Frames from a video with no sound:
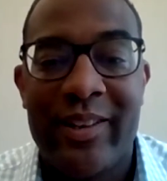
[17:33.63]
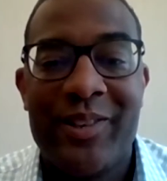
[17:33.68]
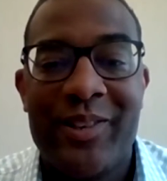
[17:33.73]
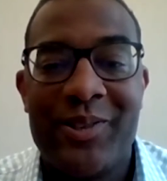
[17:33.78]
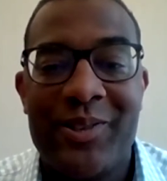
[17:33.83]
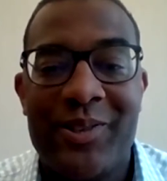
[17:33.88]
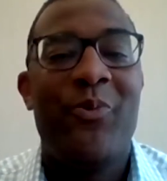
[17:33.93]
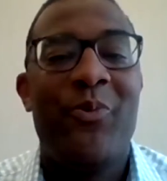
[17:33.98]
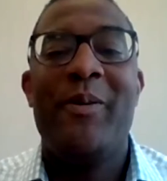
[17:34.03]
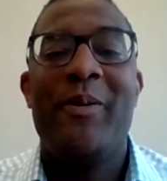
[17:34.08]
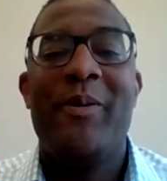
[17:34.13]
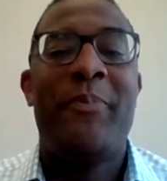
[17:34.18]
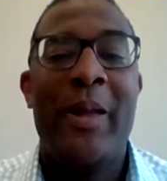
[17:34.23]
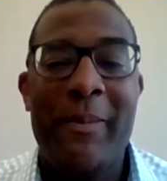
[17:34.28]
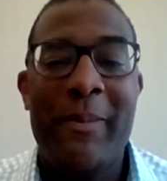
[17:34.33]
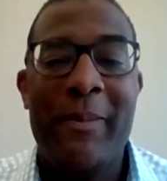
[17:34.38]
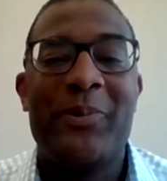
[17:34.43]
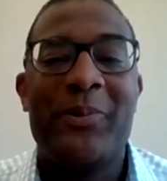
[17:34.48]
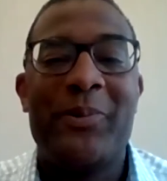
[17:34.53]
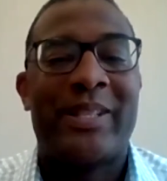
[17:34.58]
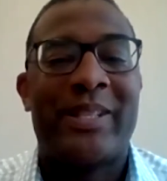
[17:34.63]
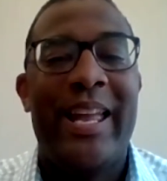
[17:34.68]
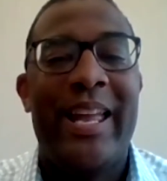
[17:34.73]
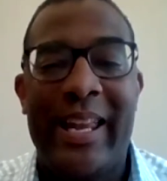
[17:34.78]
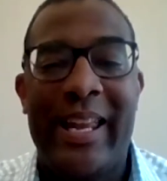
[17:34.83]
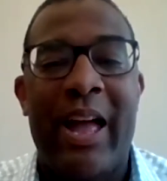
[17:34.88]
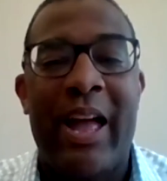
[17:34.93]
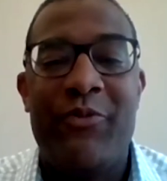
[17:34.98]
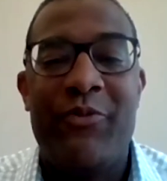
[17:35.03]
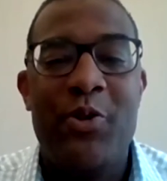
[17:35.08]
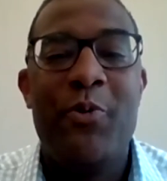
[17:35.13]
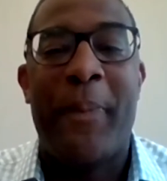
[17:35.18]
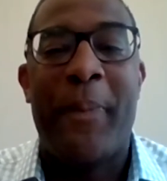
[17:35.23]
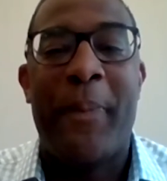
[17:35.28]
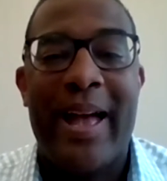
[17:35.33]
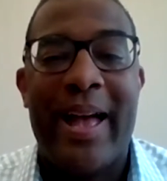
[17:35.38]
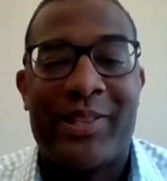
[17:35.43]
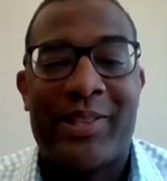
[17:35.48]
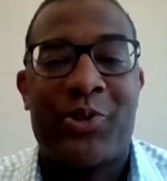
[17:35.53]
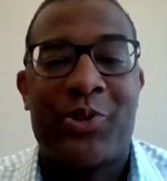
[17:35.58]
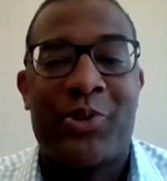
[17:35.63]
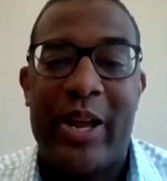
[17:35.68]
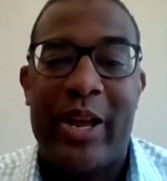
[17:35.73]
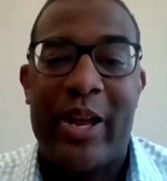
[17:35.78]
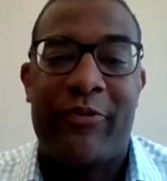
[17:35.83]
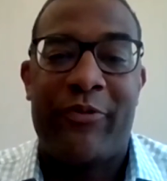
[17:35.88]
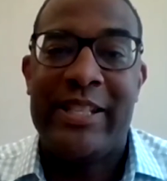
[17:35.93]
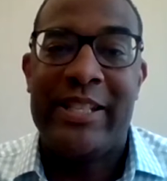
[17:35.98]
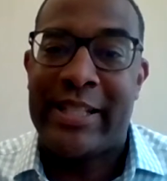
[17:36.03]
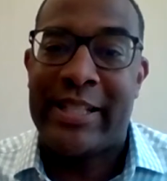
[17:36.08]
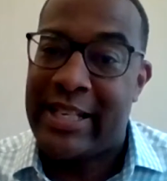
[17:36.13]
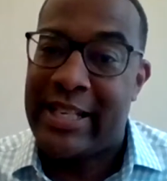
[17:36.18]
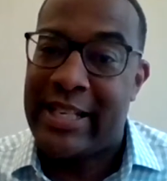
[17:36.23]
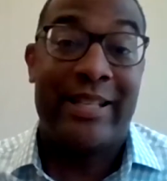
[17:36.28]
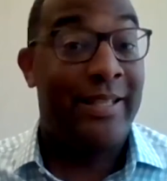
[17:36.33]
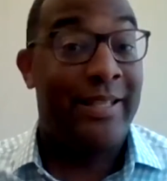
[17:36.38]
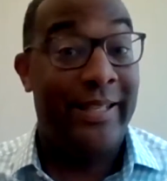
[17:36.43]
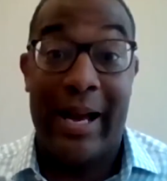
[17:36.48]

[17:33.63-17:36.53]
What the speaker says: So when people say, have you passed a red face test?